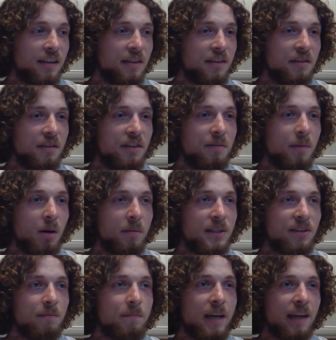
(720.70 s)
the moments
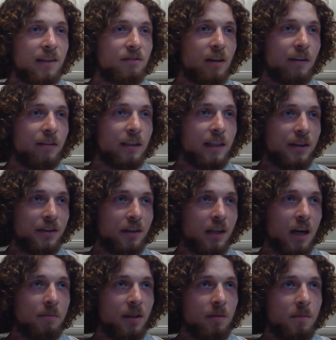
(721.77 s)
of biggest revelation
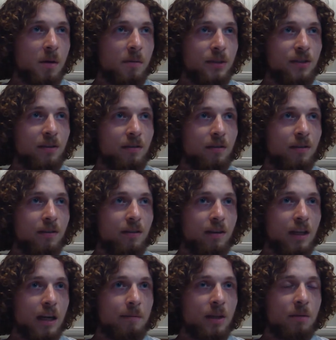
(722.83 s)
come in the moments
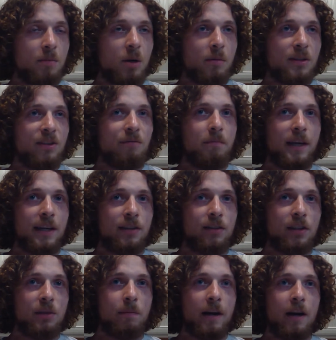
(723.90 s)
of biggest
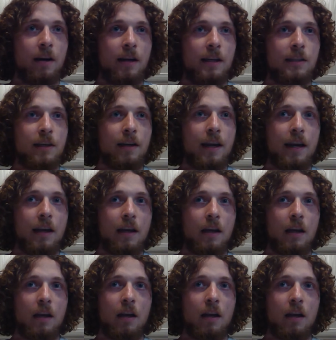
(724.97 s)
despair. And today,